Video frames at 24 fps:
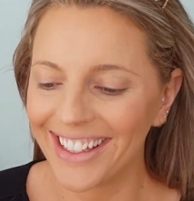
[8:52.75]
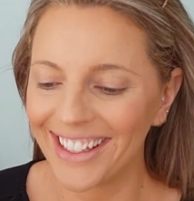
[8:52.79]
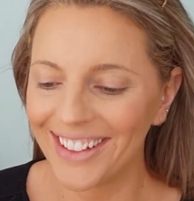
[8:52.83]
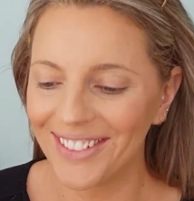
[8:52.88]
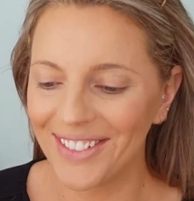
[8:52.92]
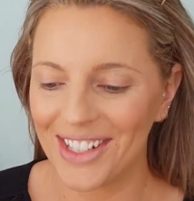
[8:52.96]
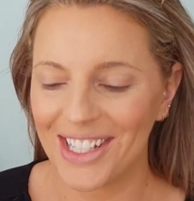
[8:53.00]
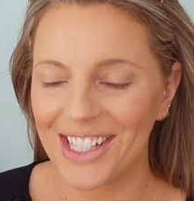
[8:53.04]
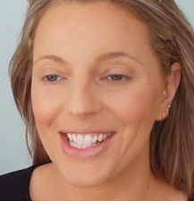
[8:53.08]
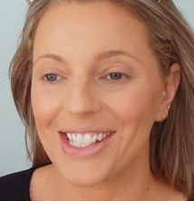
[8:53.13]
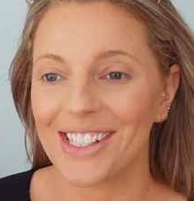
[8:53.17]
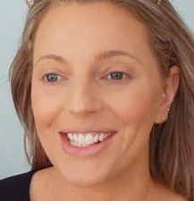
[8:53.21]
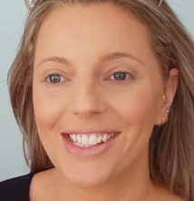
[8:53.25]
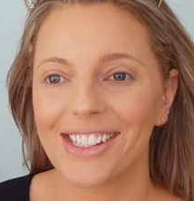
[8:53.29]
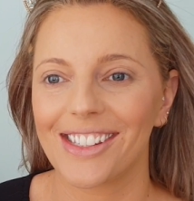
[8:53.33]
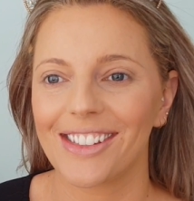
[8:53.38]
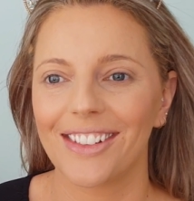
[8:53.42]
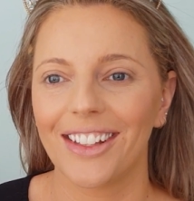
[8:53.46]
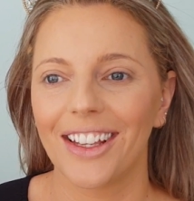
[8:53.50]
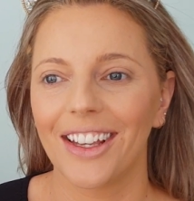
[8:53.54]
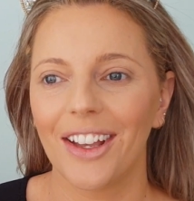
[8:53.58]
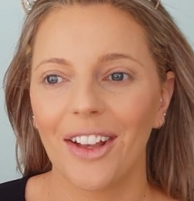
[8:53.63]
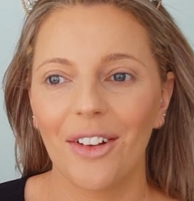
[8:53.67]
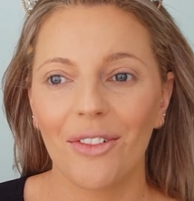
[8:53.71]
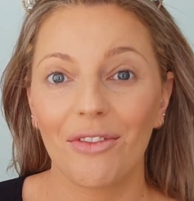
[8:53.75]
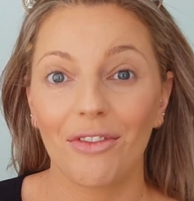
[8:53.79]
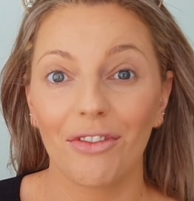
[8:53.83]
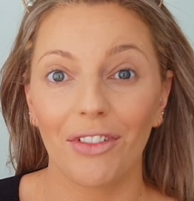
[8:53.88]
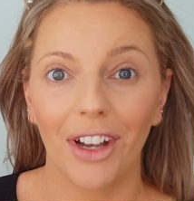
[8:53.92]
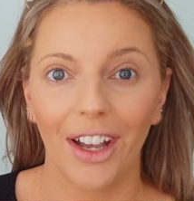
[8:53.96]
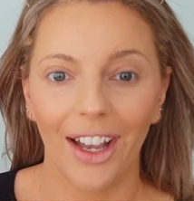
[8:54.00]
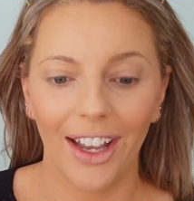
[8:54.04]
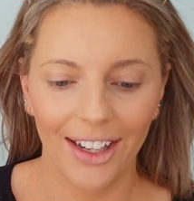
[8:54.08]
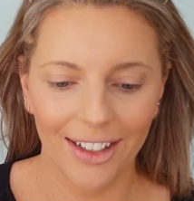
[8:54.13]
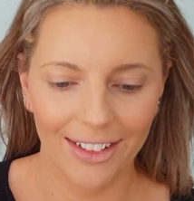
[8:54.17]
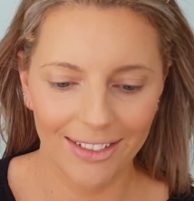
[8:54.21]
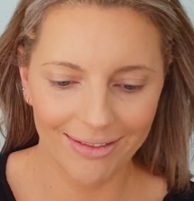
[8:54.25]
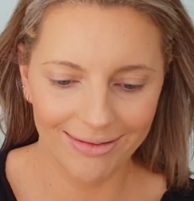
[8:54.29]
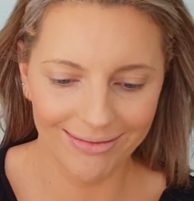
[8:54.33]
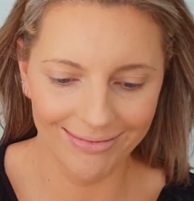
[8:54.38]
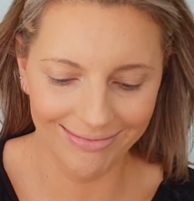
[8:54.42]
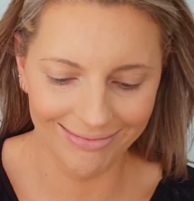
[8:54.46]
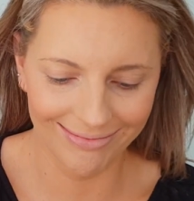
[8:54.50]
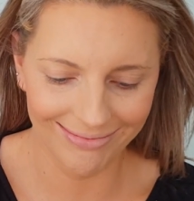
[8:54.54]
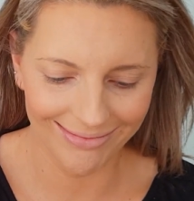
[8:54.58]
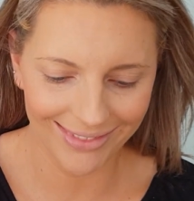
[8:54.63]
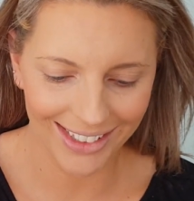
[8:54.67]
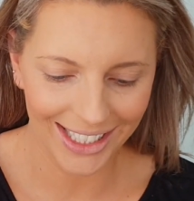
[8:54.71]
which is fine.
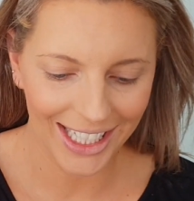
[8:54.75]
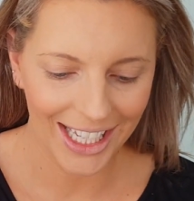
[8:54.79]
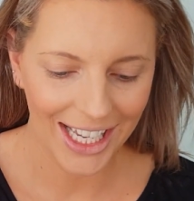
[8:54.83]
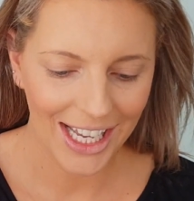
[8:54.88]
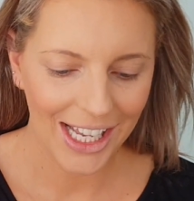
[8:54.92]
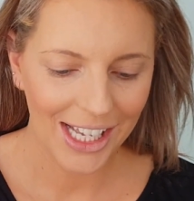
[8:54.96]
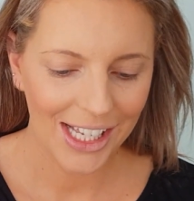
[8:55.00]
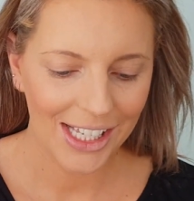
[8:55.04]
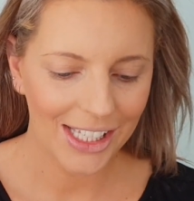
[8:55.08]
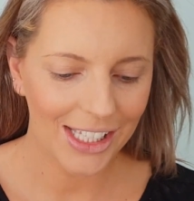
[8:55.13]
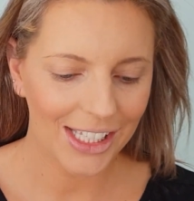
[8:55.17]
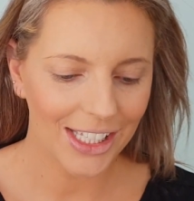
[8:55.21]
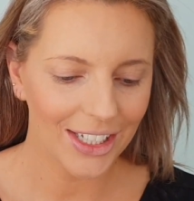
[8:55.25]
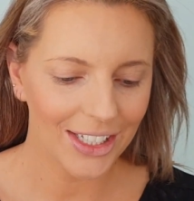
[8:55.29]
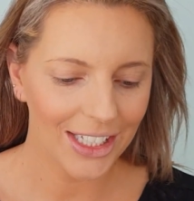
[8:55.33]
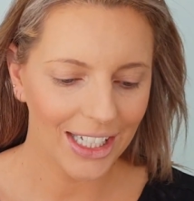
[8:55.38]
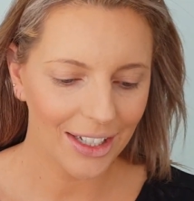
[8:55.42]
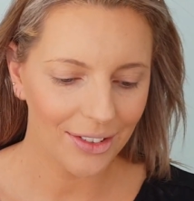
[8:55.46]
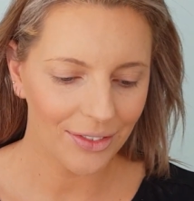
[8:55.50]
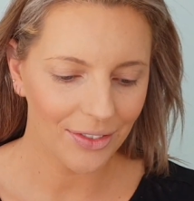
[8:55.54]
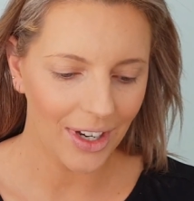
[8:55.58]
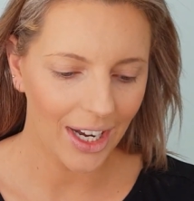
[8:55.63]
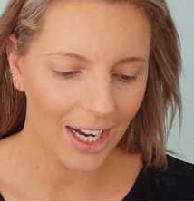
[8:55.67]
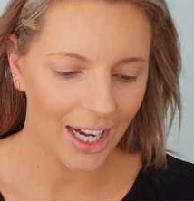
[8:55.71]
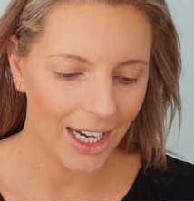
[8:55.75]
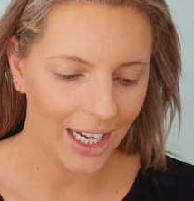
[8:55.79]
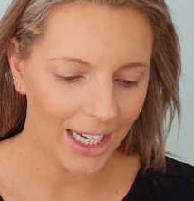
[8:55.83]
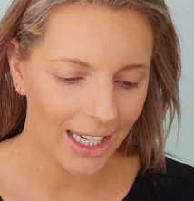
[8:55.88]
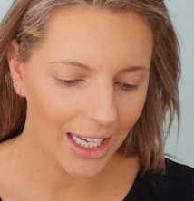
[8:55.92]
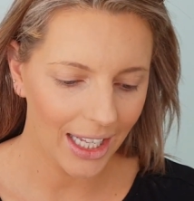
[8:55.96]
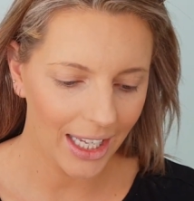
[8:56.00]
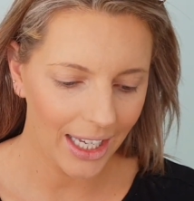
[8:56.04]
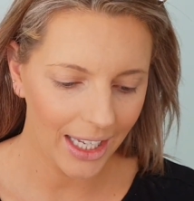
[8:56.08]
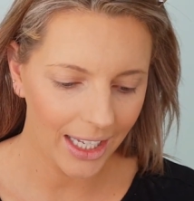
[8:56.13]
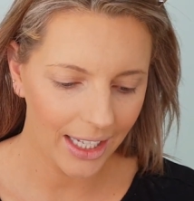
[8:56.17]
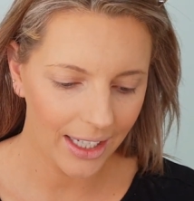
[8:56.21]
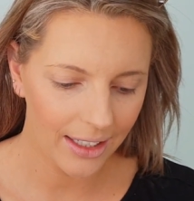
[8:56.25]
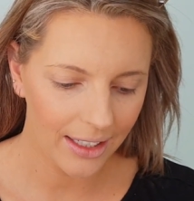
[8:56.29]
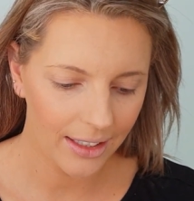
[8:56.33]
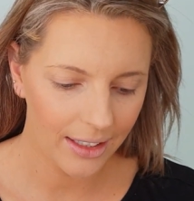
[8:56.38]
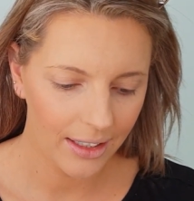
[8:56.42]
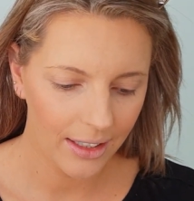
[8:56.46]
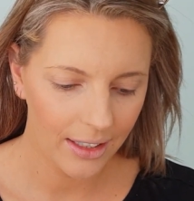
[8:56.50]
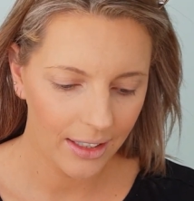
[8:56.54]
So now for highlight.